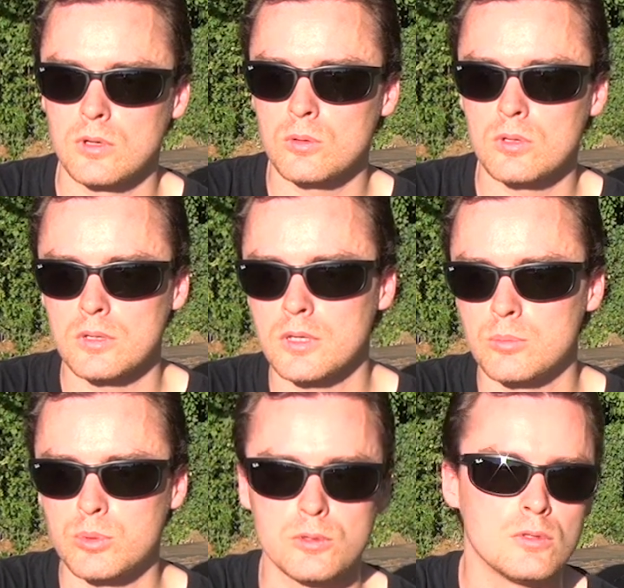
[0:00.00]

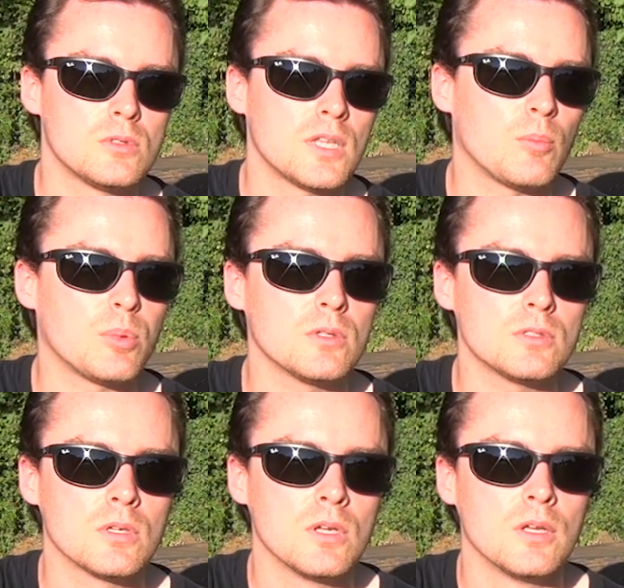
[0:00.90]
locally produced
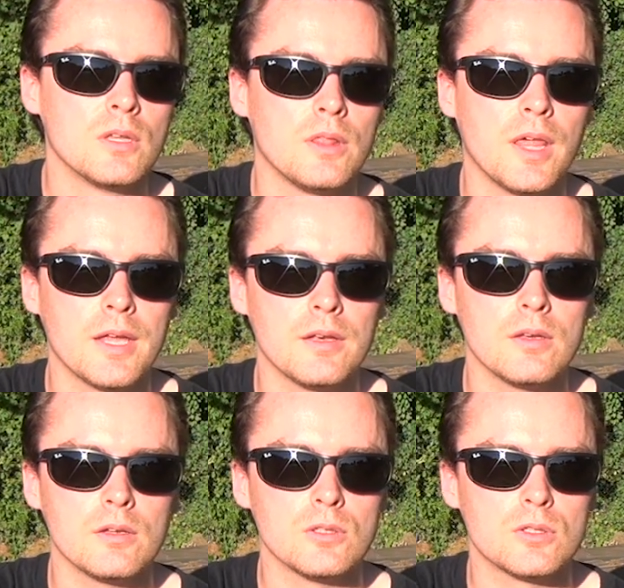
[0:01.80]
apples,
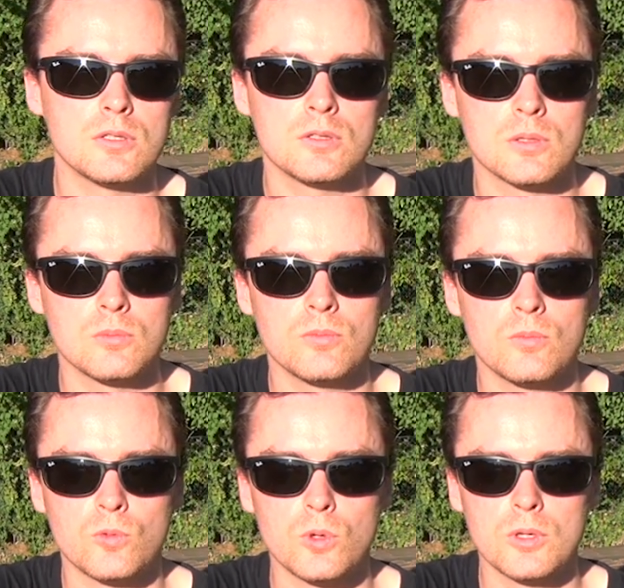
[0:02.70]
then your
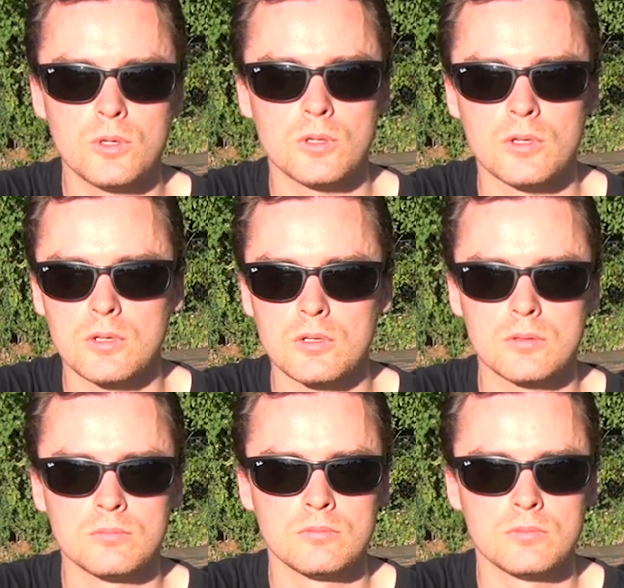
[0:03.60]
system would
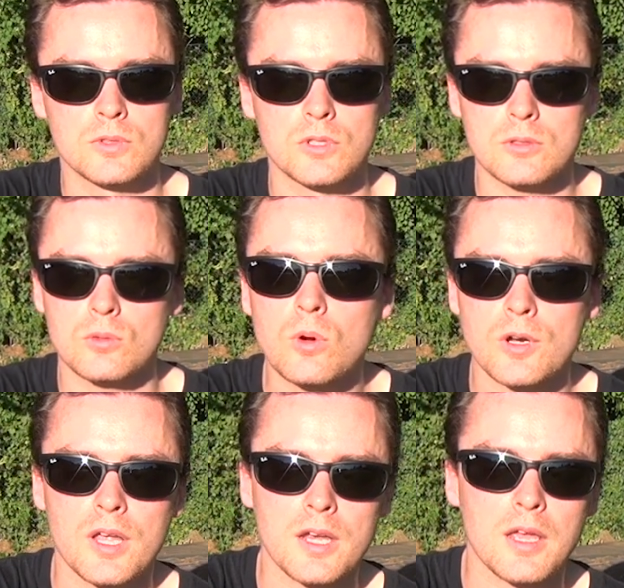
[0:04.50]
not
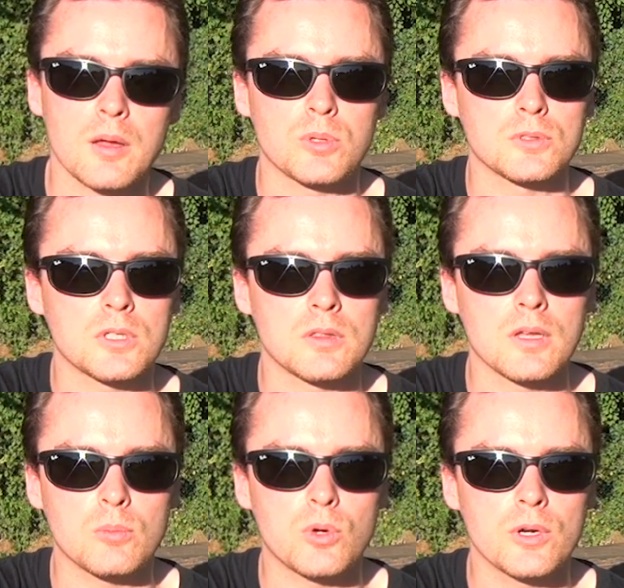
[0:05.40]
order any apples at
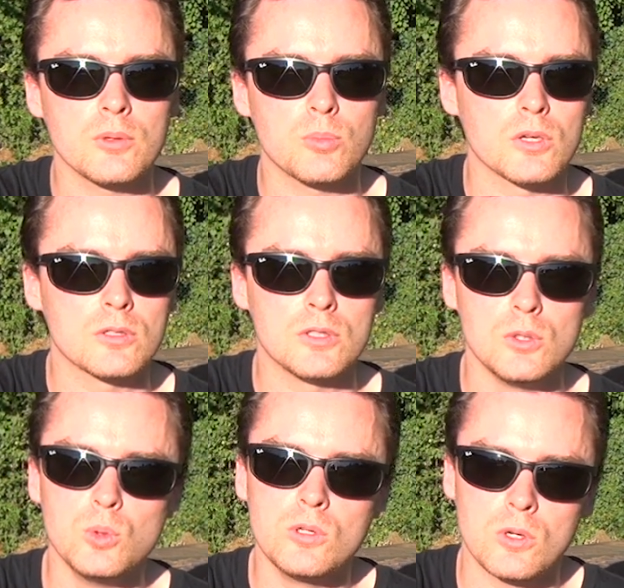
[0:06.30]
that point, because
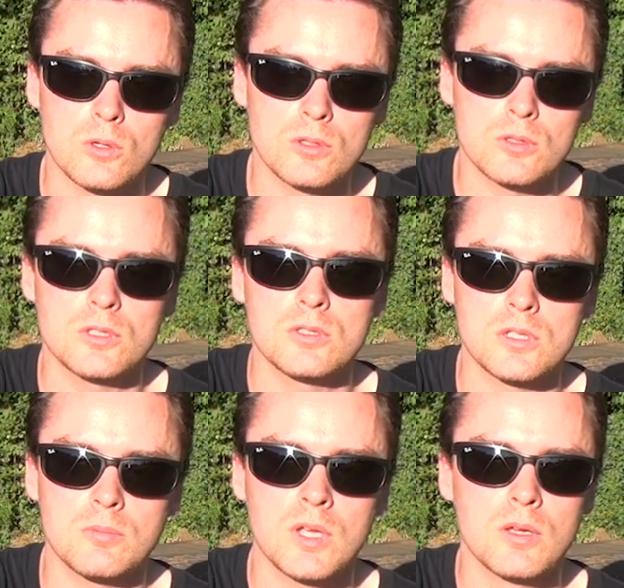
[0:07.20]
you told your
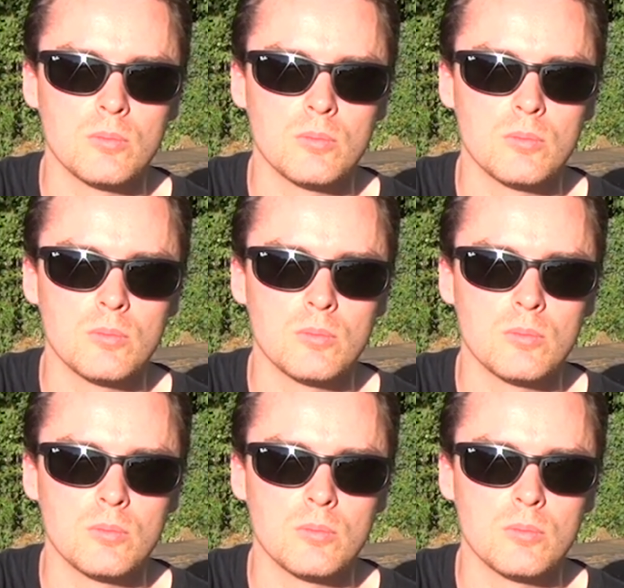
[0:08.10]
system,